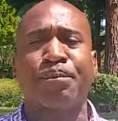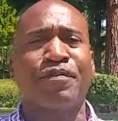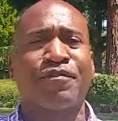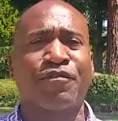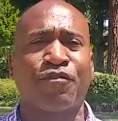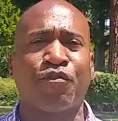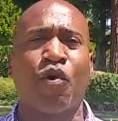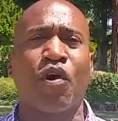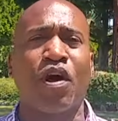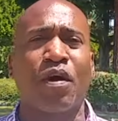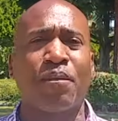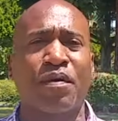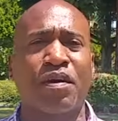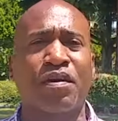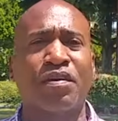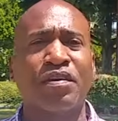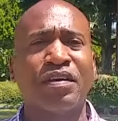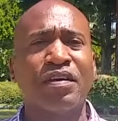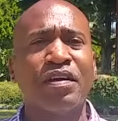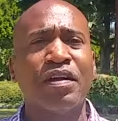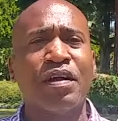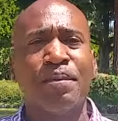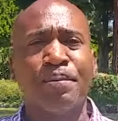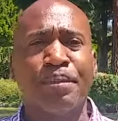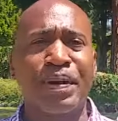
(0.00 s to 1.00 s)
performer
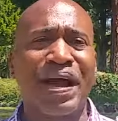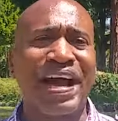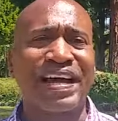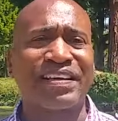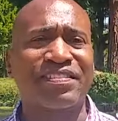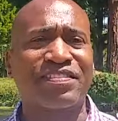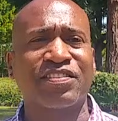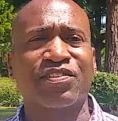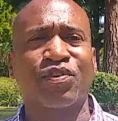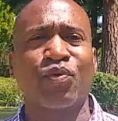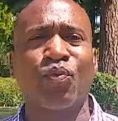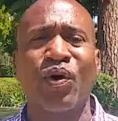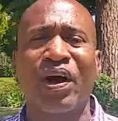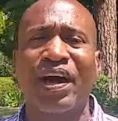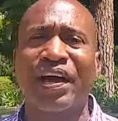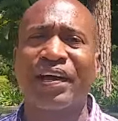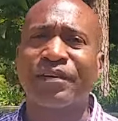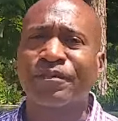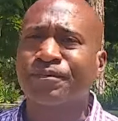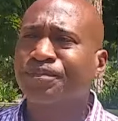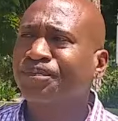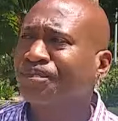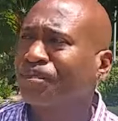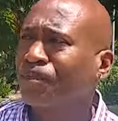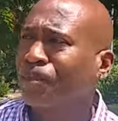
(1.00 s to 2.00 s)
passing away.